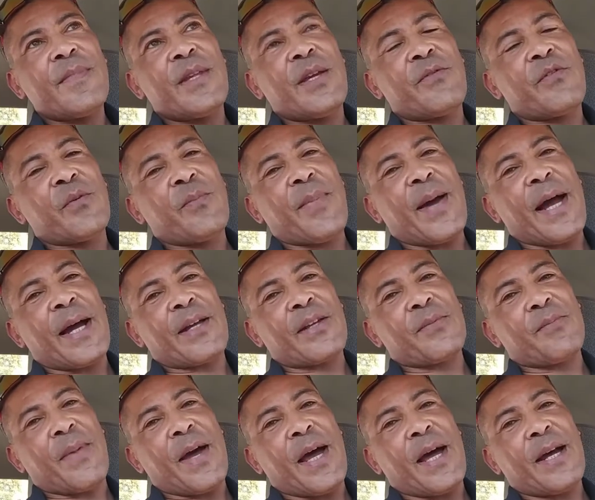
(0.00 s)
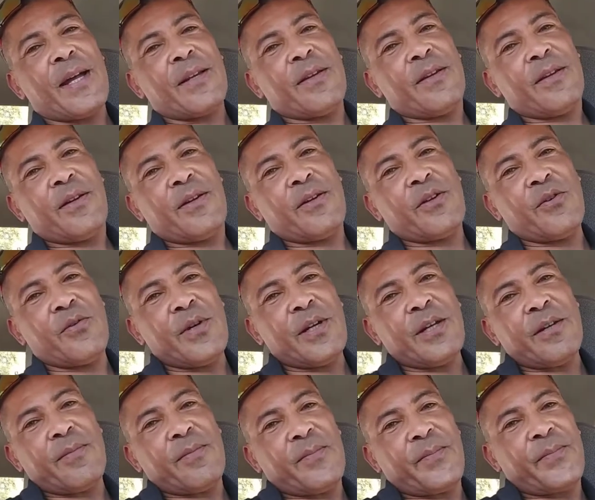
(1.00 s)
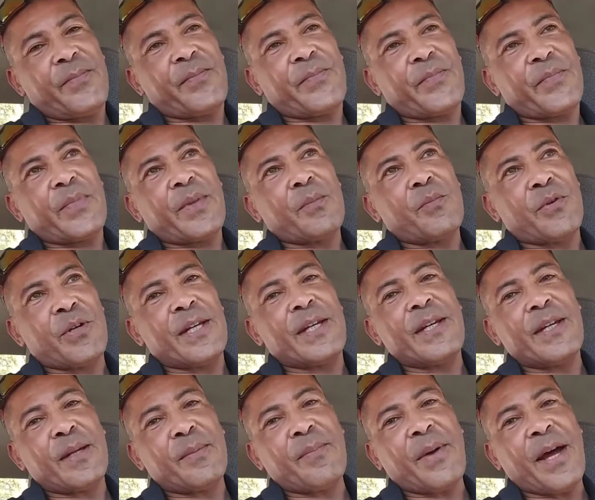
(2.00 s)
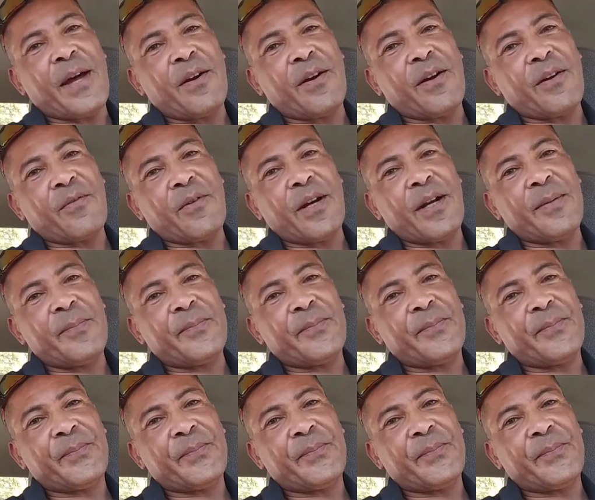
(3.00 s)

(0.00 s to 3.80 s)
If your back is bad, you eat, put a heating pad on it, right?